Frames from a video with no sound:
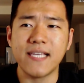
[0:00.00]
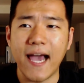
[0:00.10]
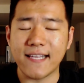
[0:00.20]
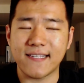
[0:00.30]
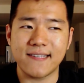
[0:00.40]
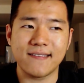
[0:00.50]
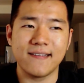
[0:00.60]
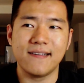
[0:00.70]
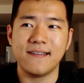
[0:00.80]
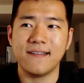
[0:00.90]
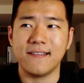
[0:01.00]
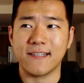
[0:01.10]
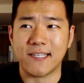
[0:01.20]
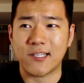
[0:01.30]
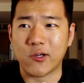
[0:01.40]
Yes,
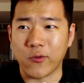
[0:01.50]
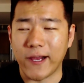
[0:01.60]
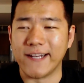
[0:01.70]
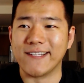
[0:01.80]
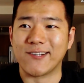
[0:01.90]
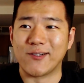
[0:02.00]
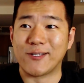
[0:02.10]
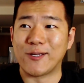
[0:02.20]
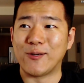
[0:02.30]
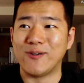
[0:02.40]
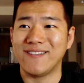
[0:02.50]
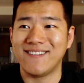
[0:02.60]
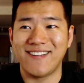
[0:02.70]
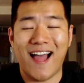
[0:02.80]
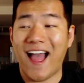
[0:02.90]
this is great on turn 2.
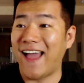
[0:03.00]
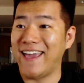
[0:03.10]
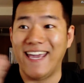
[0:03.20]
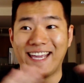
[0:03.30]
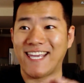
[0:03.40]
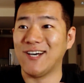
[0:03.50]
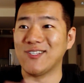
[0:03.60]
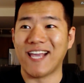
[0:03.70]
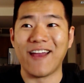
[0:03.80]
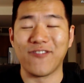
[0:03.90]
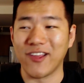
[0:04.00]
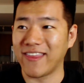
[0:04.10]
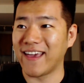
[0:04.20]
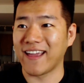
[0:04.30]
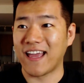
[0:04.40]
It kills
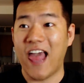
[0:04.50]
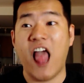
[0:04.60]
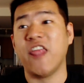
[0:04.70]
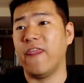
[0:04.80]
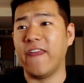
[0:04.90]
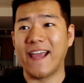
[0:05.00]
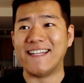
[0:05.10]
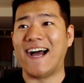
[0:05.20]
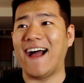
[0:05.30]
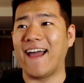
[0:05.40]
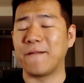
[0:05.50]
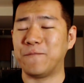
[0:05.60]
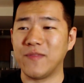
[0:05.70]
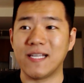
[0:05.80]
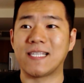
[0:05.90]
everything. They die.
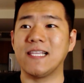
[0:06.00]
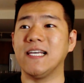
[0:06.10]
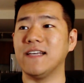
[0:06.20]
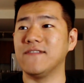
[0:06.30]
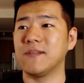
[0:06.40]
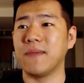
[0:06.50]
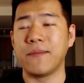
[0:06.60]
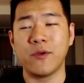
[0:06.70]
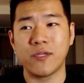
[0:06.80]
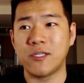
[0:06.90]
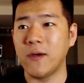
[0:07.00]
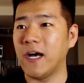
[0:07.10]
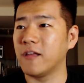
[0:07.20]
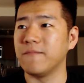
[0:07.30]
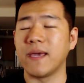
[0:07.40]
This lives. Maybe with 2
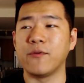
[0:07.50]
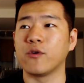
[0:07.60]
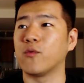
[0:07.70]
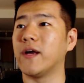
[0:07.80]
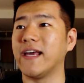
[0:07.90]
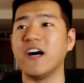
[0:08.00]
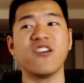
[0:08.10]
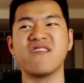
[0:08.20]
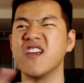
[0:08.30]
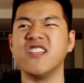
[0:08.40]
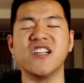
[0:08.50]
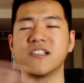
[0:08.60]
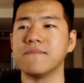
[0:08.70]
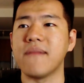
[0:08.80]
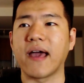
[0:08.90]
health, maybe with 1 health. It
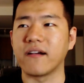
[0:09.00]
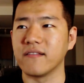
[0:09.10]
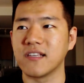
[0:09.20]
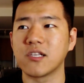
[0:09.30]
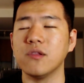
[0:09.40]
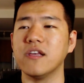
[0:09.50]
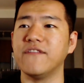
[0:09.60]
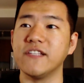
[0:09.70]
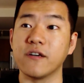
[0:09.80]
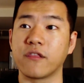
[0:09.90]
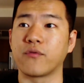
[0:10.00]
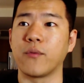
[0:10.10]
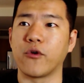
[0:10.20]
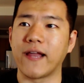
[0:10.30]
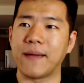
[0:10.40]
doesn't matter. This will live and deal
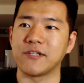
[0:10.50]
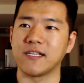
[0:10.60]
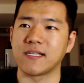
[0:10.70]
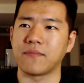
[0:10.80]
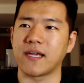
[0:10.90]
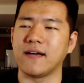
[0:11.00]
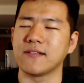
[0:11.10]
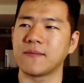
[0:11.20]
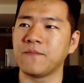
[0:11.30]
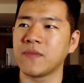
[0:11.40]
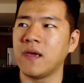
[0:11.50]
3 more damage to something else.